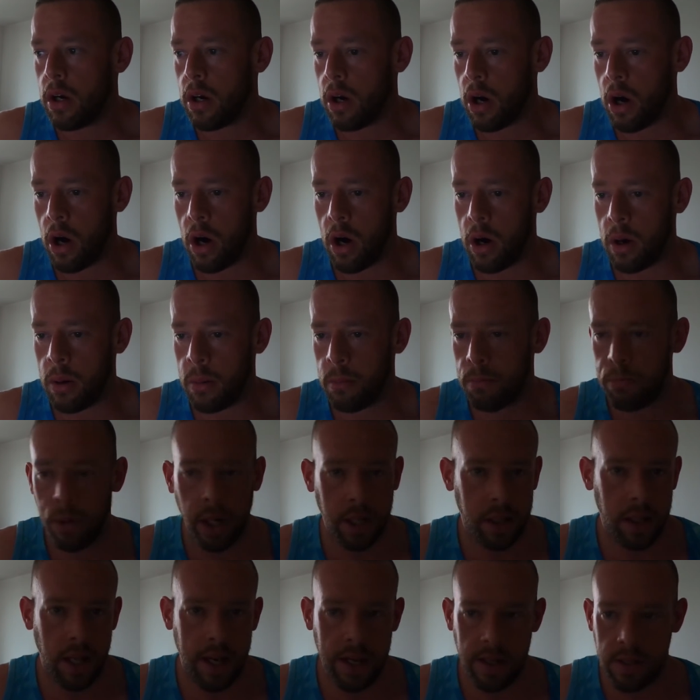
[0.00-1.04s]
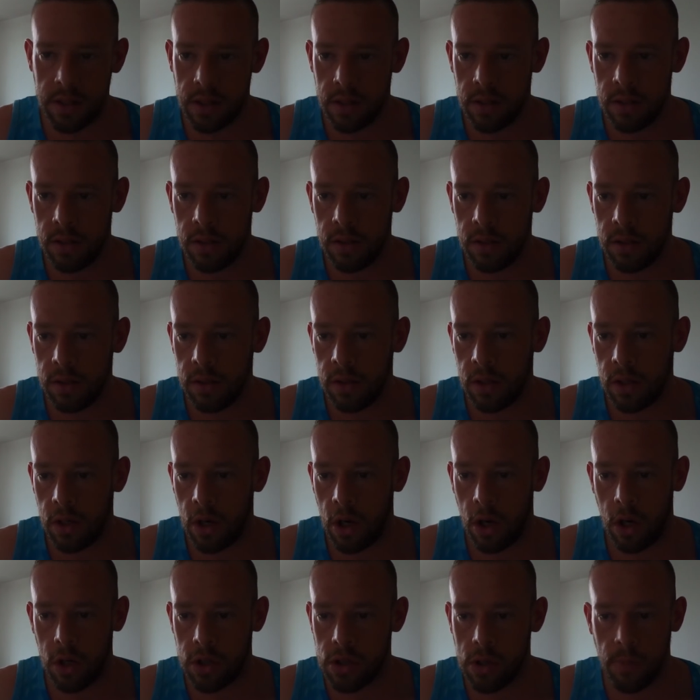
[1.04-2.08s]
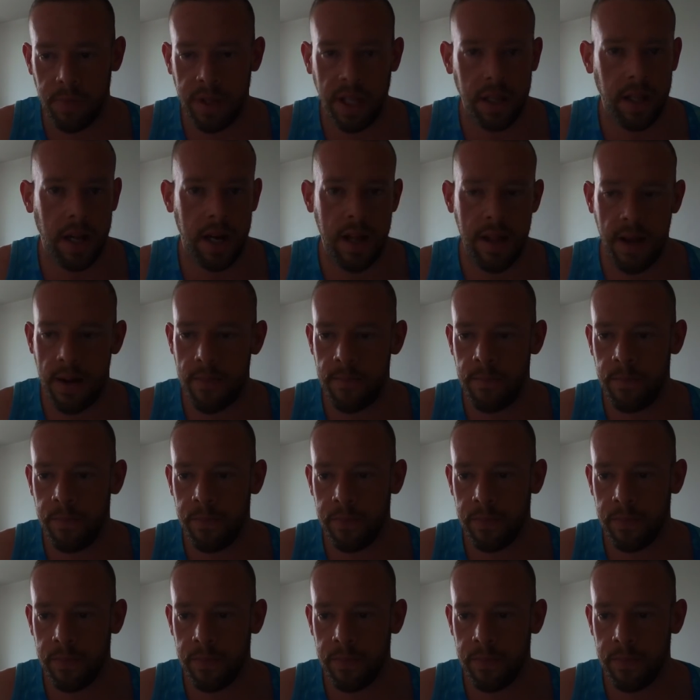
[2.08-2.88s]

or bricklayers or something like that.